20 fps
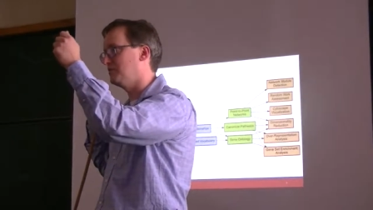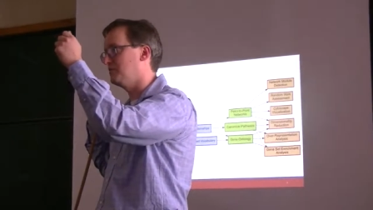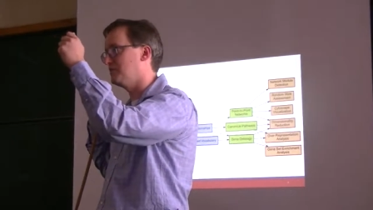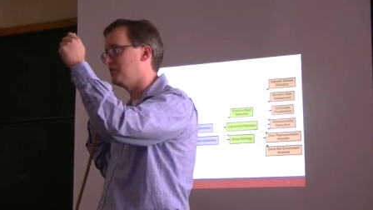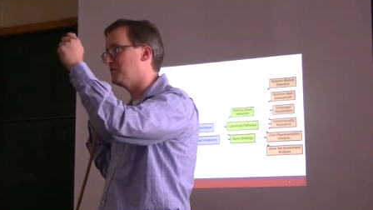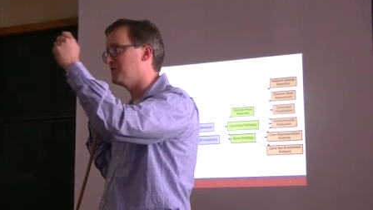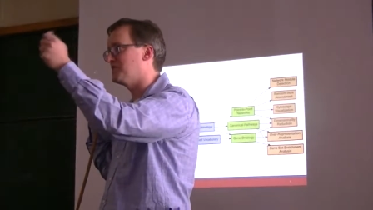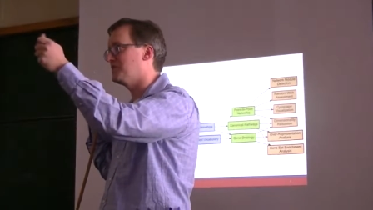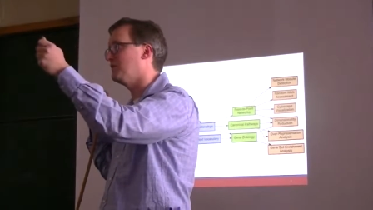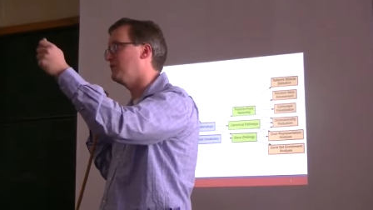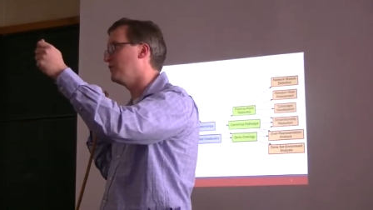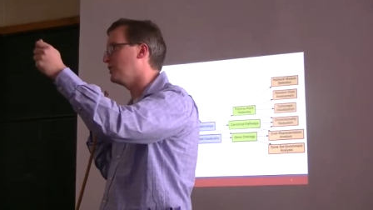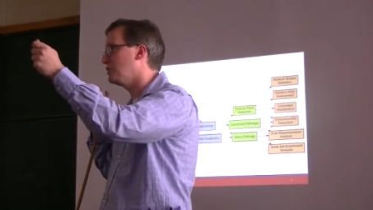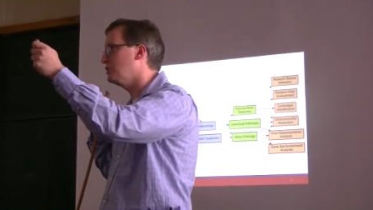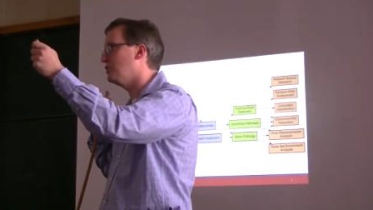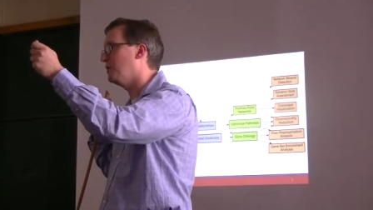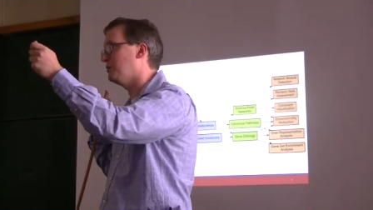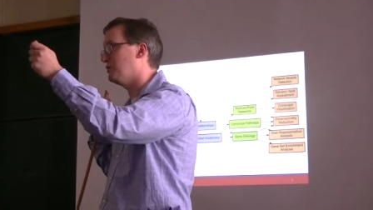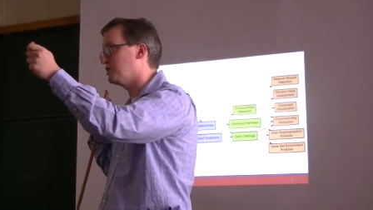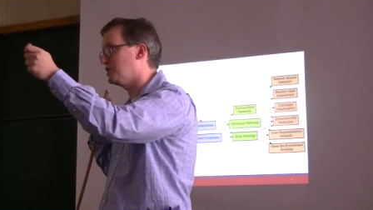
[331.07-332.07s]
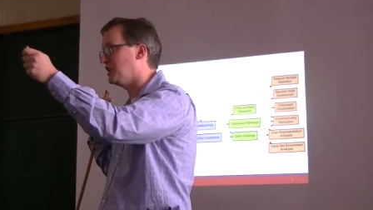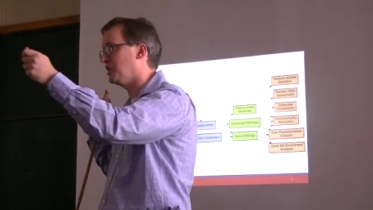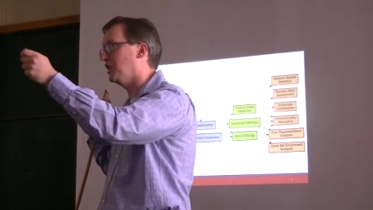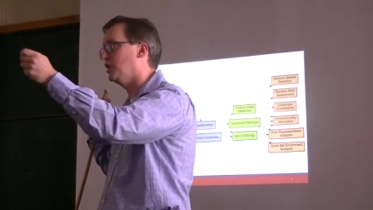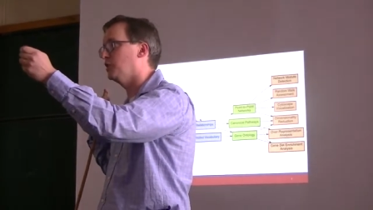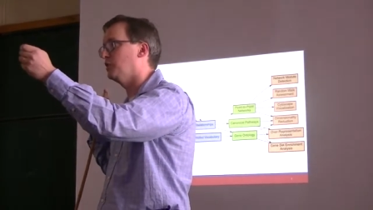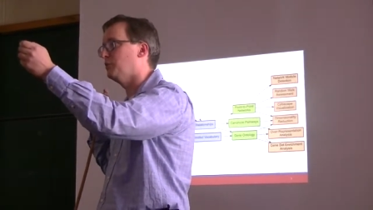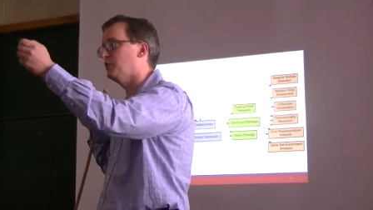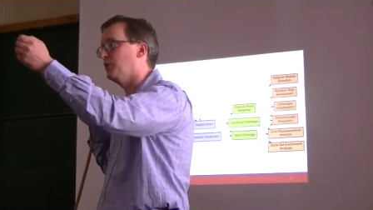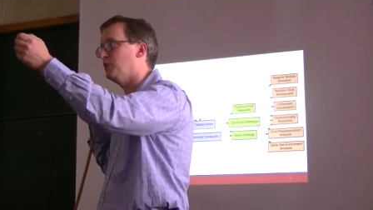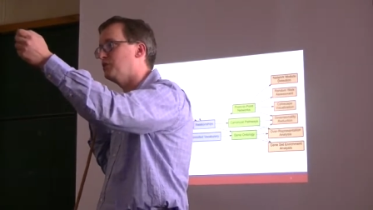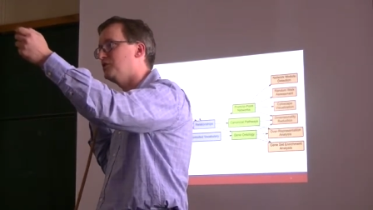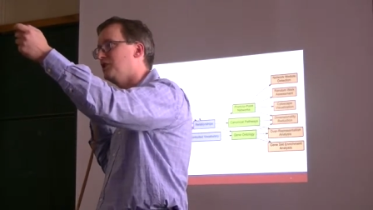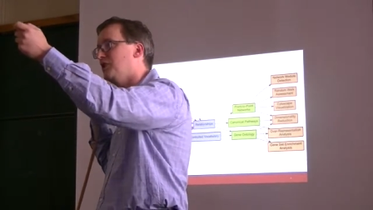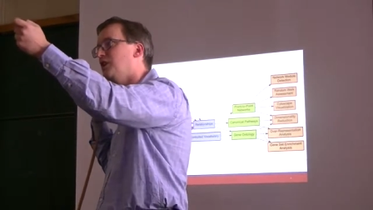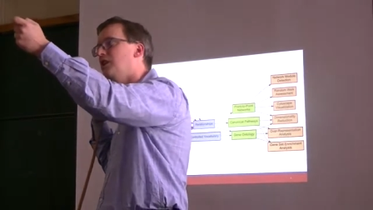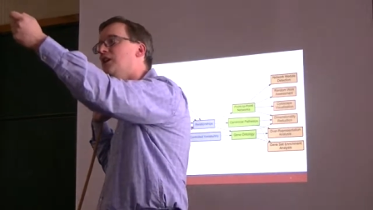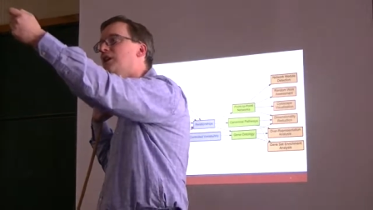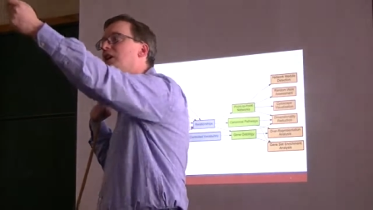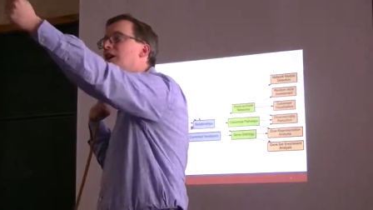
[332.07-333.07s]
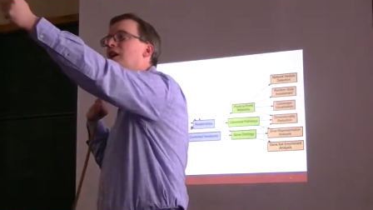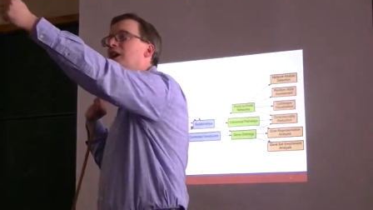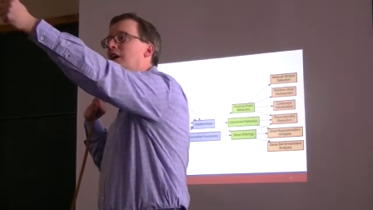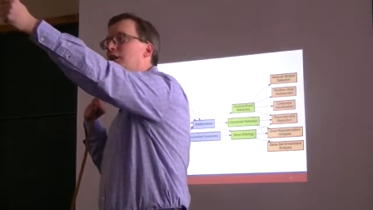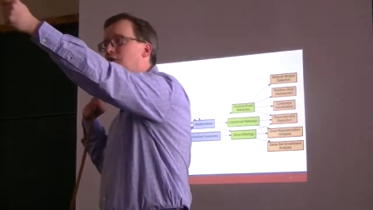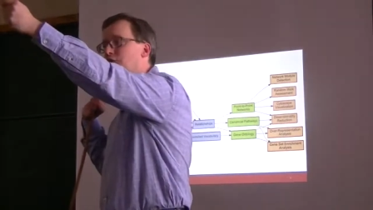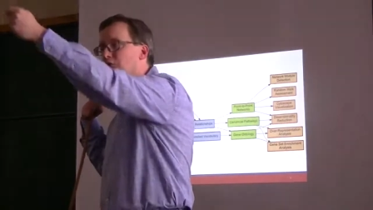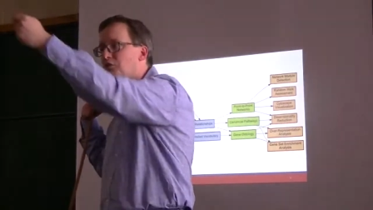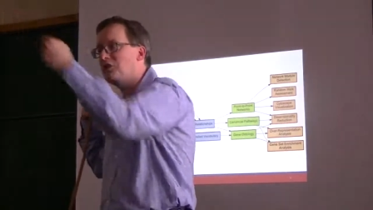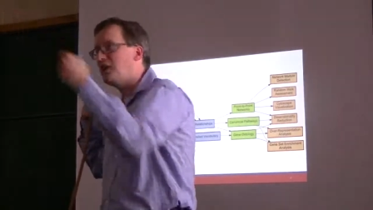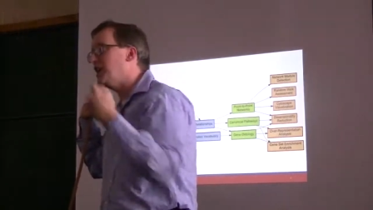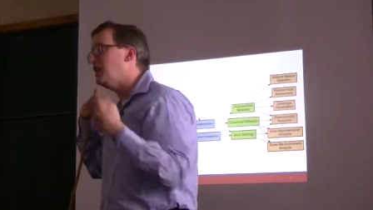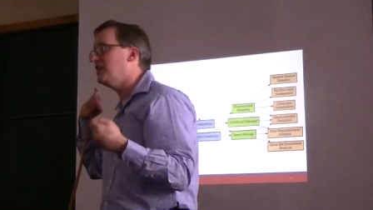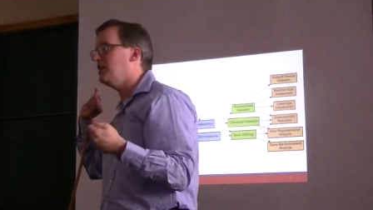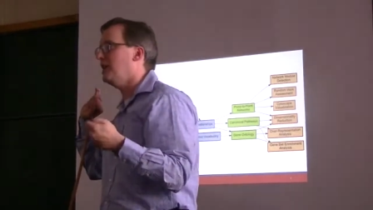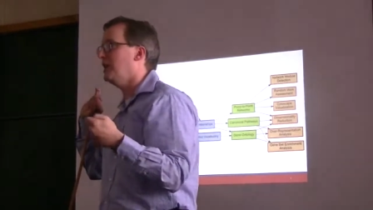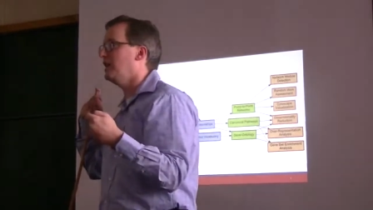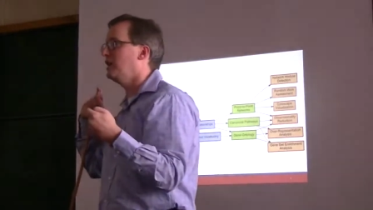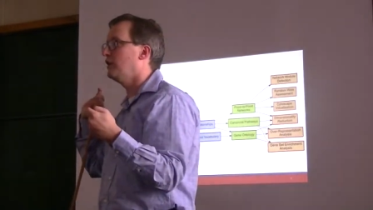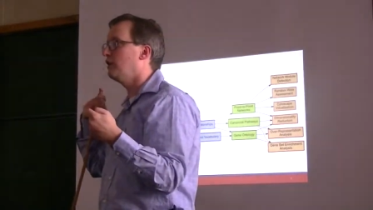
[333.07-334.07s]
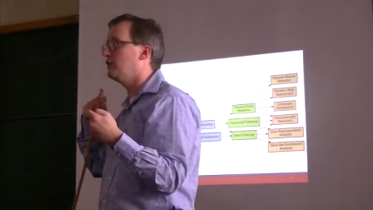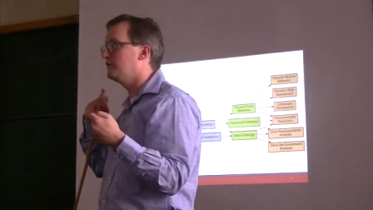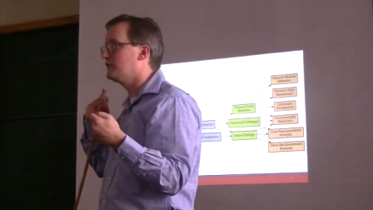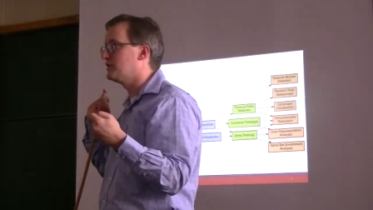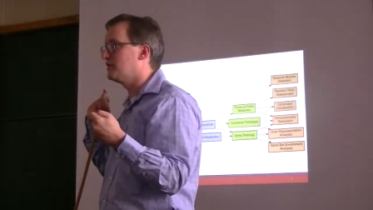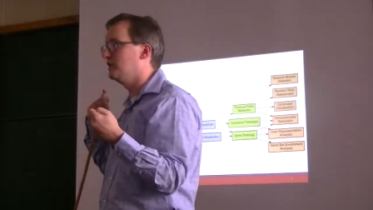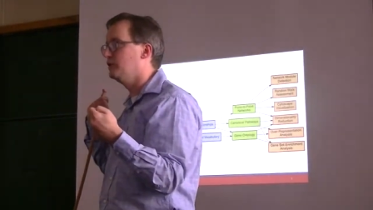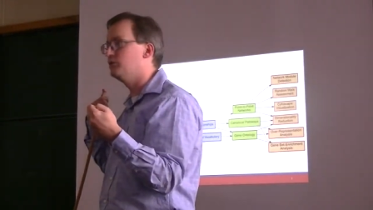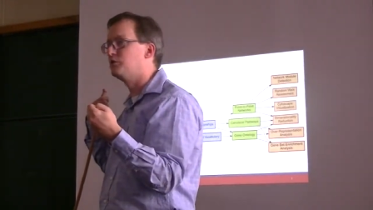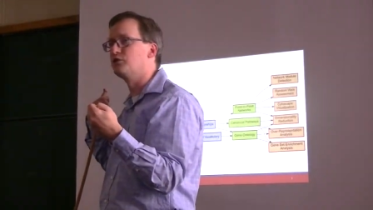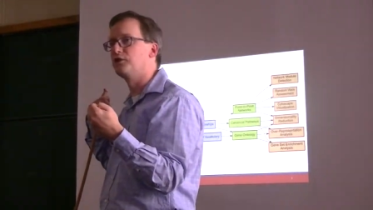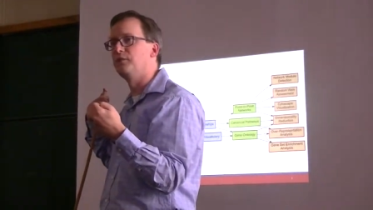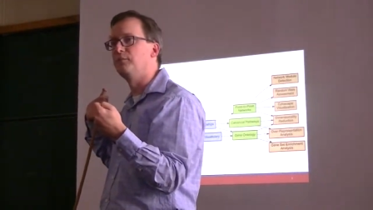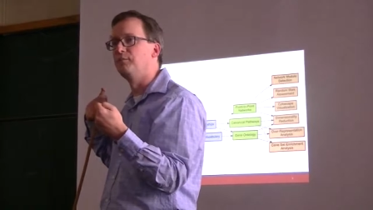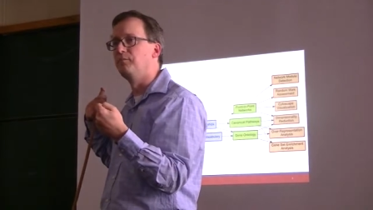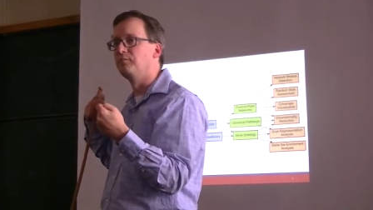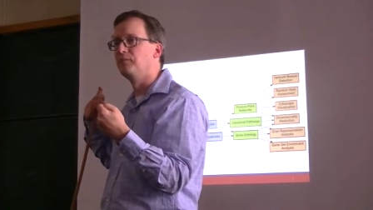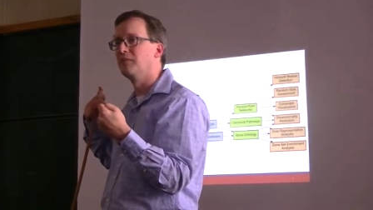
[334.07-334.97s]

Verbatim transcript: specific to a particular protein, and you yank that out of solution.